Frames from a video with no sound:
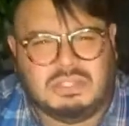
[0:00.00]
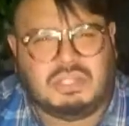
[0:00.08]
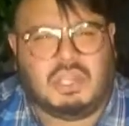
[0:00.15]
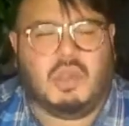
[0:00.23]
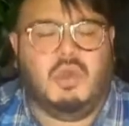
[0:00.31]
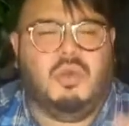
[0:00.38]

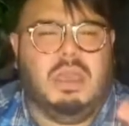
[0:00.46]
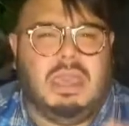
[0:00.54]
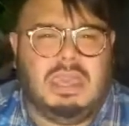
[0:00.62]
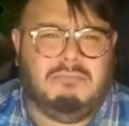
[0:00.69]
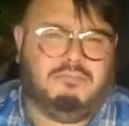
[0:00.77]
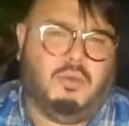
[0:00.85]
so
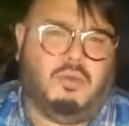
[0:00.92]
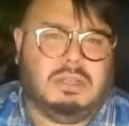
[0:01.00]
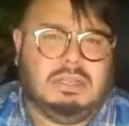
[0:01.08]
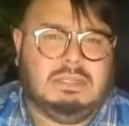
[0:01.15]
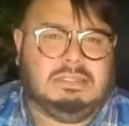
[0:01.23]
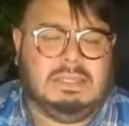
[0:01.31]

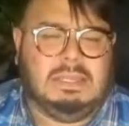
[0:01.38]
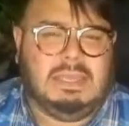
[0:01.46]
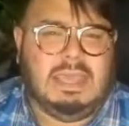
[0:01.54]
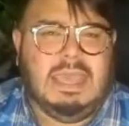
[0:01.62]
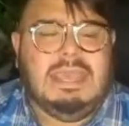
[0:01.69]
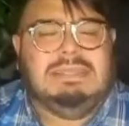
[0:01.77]
important.
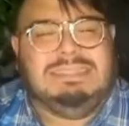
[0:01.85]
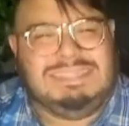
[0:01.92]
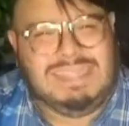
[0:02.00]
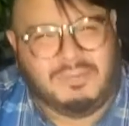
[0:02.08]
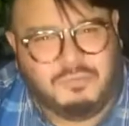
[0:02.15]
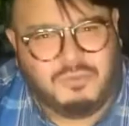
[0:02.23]

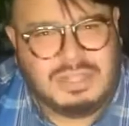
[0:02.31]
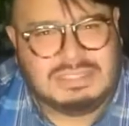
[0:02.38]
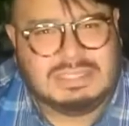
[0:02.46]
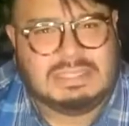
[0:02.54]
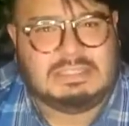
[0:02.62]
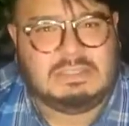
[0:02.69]

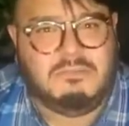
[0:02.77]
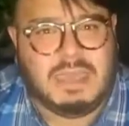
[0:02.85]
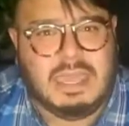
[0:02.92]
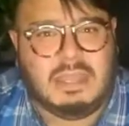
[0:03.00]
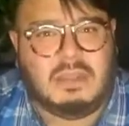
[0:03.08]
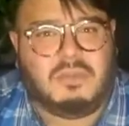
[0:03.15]
Differences
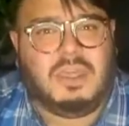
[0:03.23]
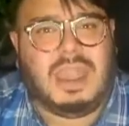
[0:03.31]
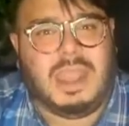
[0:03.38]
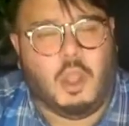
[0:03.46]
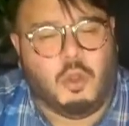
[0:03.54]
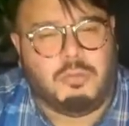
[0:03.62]
mean that
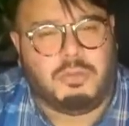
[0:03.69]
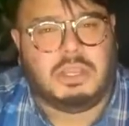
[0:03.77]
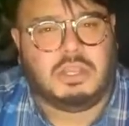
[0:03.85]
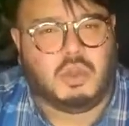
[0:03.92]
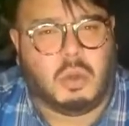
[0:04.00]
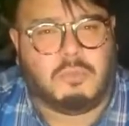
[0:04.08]
I open
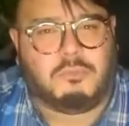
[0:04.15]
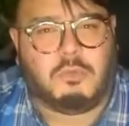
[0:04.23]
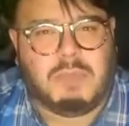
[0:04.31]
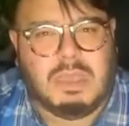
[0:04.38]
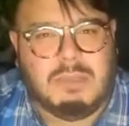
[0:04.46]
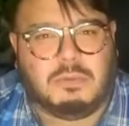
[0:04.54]
a door
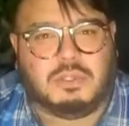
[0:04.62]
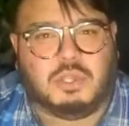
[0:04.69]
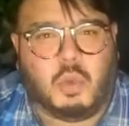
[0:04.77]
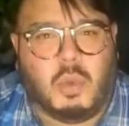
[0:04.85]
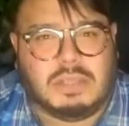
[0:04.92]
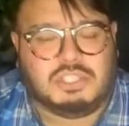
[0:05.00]
for people
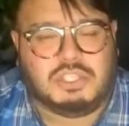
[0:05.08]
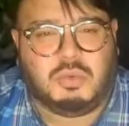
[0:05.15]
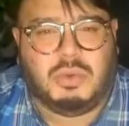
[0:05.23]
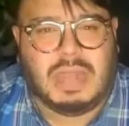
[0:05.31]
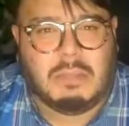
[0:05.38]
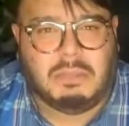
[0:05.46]
to
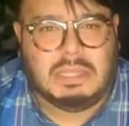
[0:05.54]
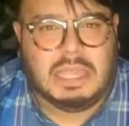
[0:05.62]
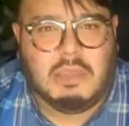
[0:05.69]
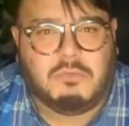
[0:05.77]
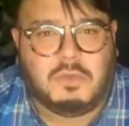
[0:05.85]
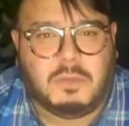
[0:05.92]
question what I
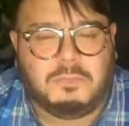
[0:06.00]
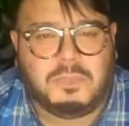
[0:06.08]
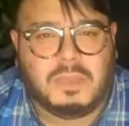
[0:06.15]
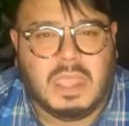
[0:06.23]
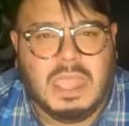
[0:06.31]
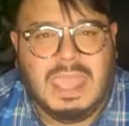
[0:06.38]
believe.
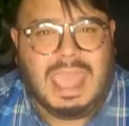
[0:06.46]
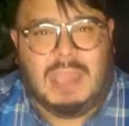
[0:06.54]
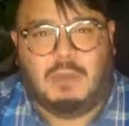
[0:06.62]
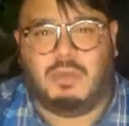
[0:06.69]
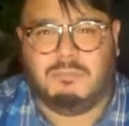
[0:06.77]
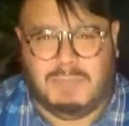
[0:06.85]

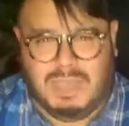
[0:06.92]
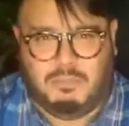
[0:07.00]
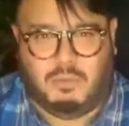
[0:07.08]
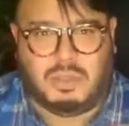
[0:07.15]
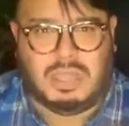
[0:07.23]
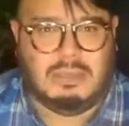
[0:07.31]
And when
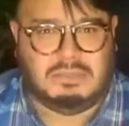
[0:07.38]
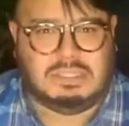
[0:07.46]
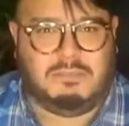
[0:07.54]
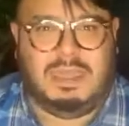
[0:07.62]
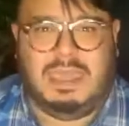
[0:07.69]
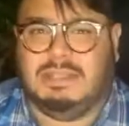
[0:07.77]
people come
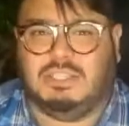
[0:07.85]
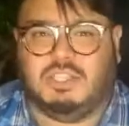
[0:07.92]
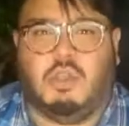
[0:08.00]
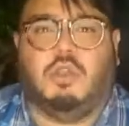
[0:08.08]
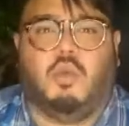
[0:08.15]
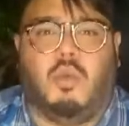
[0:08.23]
to me and
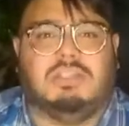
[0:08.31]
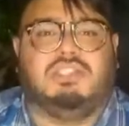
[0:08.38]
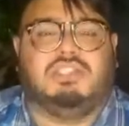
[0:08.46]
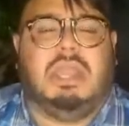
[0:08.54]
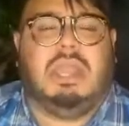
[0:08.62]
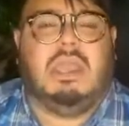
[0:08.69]
start
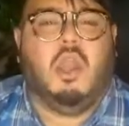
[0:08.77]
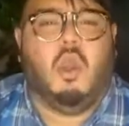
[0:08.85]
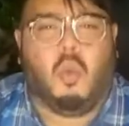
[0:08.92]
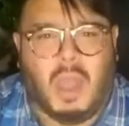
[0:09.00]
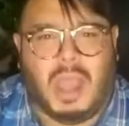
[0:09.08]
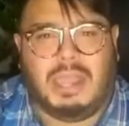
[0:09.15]
questioning,
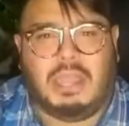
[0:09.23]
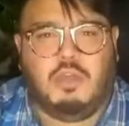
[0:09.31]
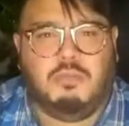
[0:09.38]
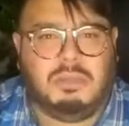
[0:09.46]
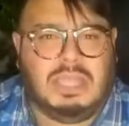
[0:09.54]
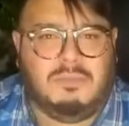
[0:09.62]
why do
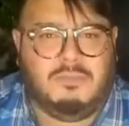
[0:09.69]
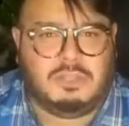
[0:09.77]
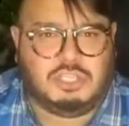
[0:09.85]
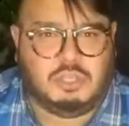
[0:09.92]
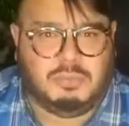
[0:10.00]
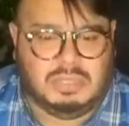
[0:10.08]
you believe
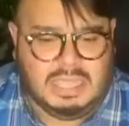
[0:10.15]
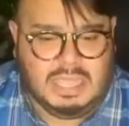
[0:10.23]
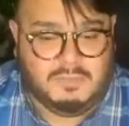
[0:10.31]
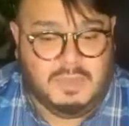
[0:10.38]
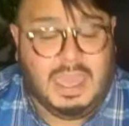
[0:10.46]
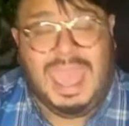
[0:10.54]
what you
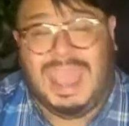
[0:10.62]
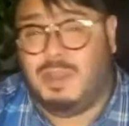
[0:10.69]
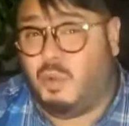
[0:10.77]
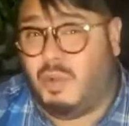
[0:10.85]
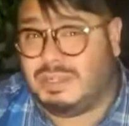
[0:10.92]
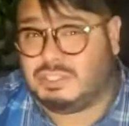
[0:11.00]
believe?
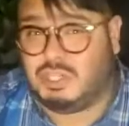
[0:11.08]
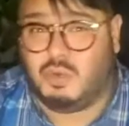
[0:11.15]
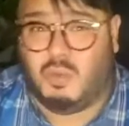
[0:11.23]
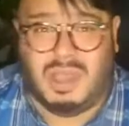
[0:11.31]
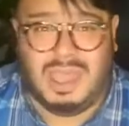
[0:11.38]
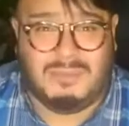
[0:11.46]
And
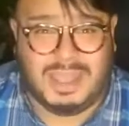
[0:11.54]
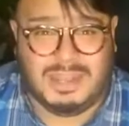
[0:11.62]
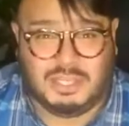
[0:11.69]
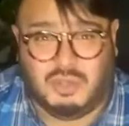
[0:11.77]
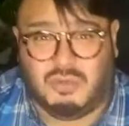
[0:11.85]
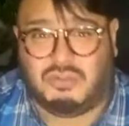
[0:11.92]
question why I
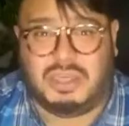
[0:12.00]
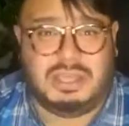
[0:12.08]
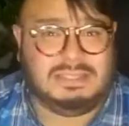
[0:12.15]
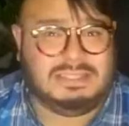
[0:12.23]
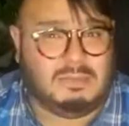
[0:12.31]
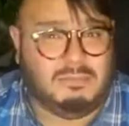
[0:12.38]
might do
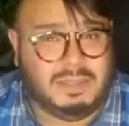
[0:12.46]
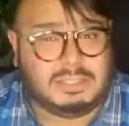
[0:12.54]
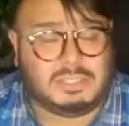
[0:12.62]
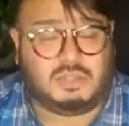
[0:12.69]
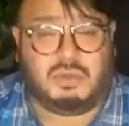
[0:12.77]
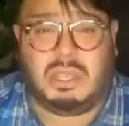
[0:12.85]
things in
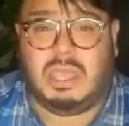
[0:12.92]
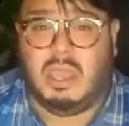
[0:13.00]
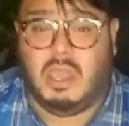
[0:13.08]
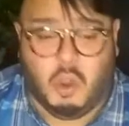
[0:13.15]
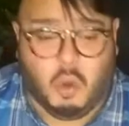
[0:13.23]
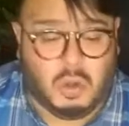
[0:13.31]
ministry
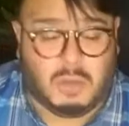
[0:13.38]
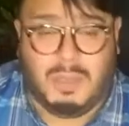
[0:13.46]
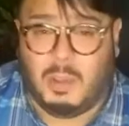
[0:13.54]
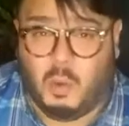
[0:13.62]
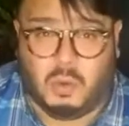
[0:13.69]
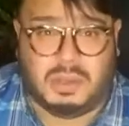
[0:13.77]
or in
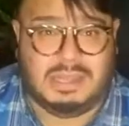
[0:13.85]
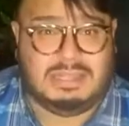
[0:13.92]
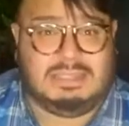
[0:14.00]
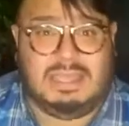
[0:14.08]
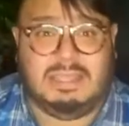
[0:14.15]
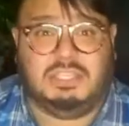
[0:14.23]
my
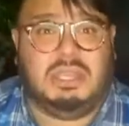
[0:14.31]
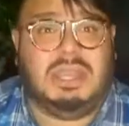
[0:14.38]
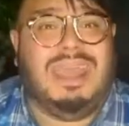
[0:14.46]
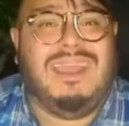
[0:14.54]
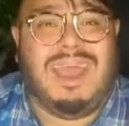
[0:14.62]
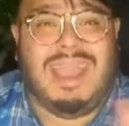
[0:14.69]

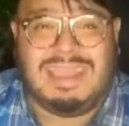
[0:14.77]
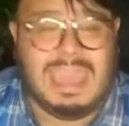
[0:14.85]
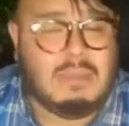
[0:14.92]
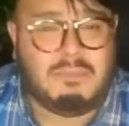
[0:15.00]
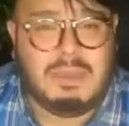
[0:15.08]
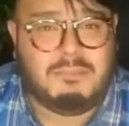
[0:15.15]
organization, I
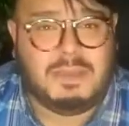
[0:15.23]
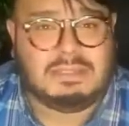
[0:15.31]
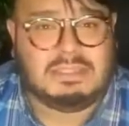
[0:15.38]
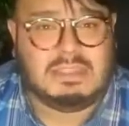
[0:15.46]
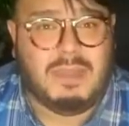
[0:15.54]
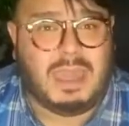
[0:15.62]
can't be
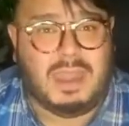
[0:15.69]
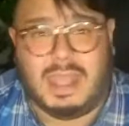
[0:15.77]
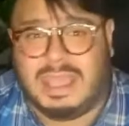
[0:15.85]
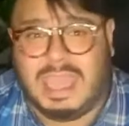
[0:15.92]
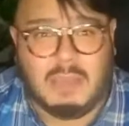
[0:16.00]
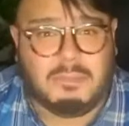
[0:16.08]
pissed about it.
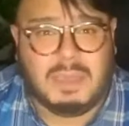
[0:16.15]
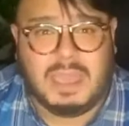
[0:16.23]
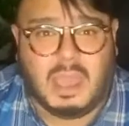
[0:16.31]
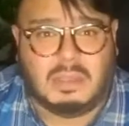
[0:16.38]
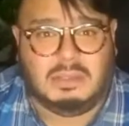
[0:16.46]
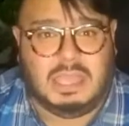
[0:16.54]
I can't
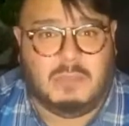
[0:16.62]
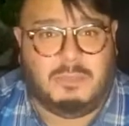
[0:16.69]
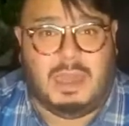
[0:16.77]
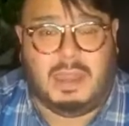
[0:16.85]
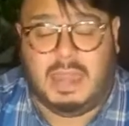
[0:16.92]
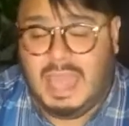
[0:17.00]
be ugly
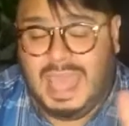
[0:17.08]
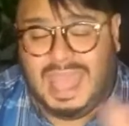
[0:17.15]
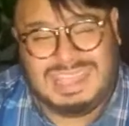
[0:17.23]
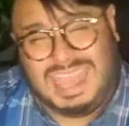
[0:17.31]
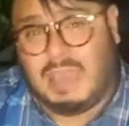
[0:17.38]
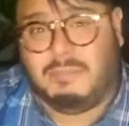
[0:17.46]
about it.
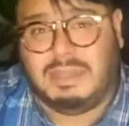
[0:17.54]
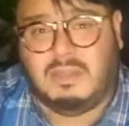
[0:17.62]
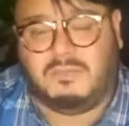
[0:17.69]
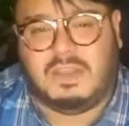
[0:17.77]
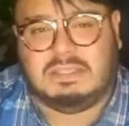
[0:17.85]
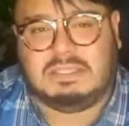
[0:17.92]
I can't be
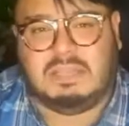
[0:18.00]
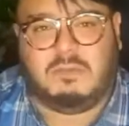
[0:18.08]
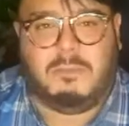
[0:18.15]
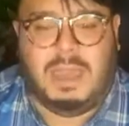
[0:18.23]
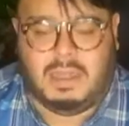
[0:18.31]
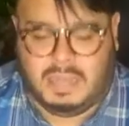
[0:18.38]
defensive
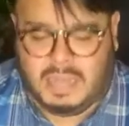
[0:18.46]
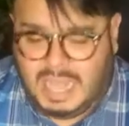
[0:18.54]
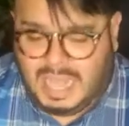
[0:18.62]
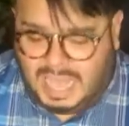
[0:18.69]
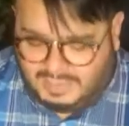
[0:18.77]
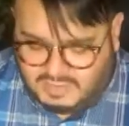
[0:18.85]
about it.
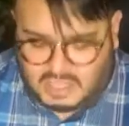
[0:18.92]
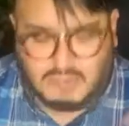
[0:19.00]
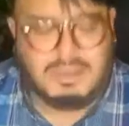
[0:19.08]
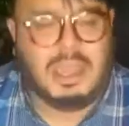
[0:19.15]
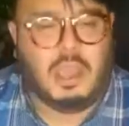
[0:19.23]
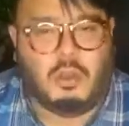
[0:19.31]
I've got
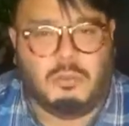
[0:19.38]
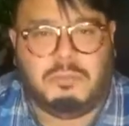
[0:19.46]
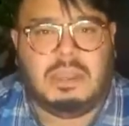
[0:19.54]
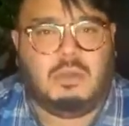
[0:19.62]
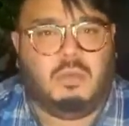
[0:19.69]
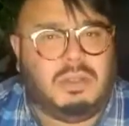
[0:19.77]
to be
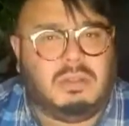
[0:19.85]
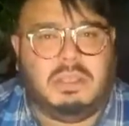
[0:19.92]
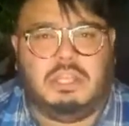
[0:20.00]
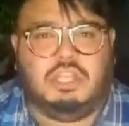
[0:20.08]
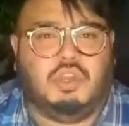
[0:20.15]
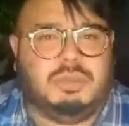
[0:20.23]
open and
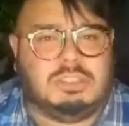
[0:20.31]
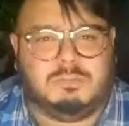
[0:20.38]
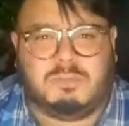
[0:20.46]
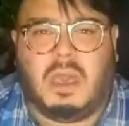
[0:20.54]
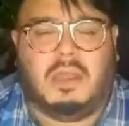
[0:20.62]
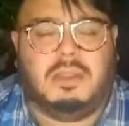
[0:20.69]
willing to
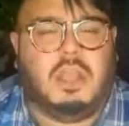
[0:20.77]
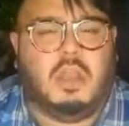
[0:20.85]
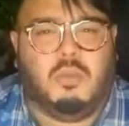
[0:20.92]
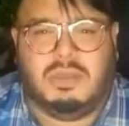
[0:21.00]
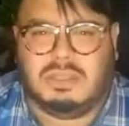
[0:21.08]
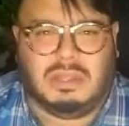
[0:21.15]
respond
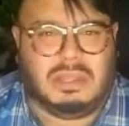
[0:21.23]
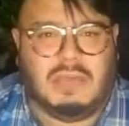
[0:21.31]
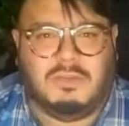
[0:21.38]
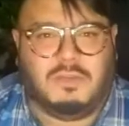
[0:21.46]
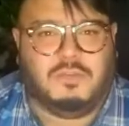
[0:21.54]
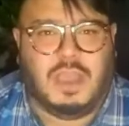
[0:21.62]
with the
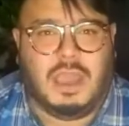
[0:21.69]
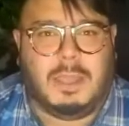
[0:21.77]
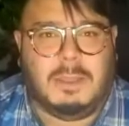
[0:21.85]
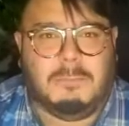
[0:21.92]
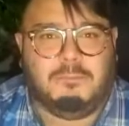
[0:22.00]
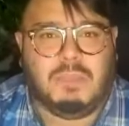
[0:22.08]
love of God